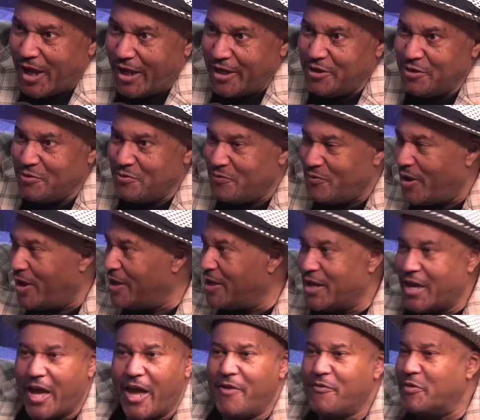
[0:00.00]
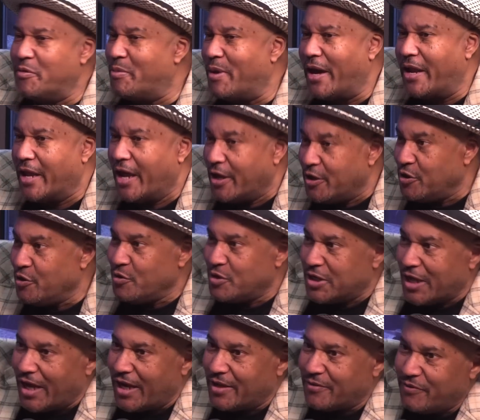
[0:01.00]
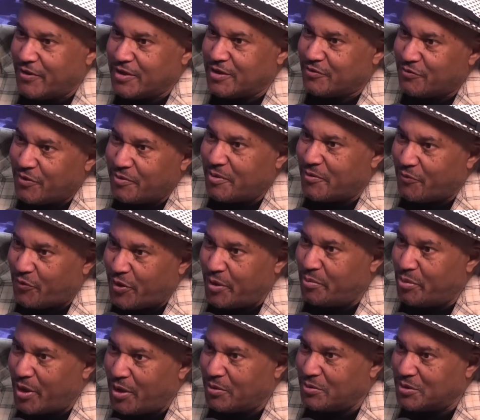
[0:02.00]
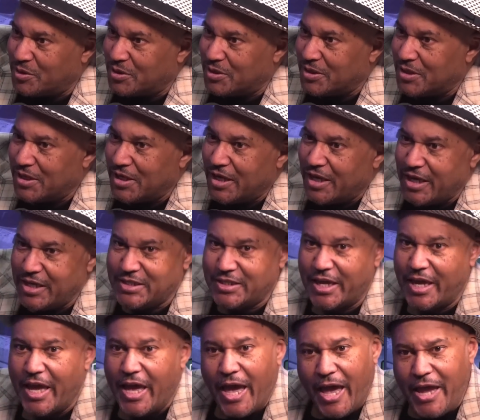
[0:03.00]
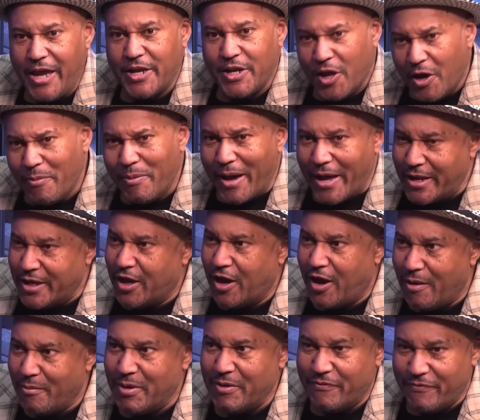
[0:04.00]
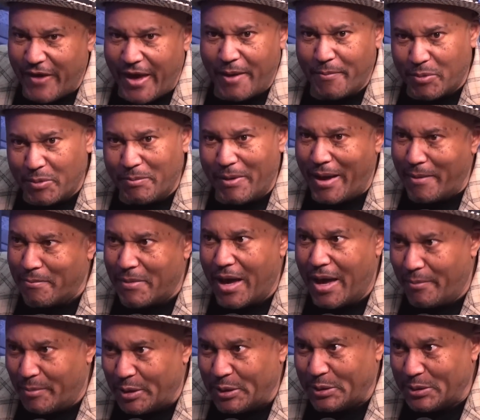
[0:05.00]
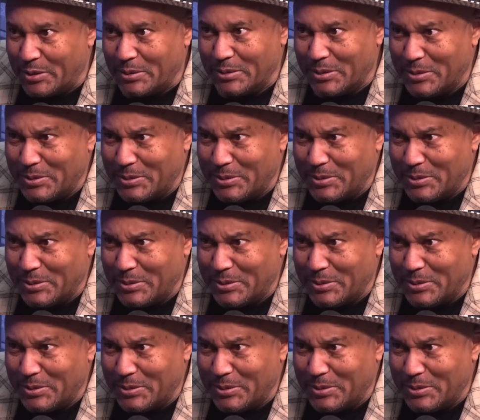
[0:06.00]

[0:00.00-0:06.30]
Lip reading: Are you Charlie Vincent from the Free Post? He said, ain't nobody call me fat but my mama.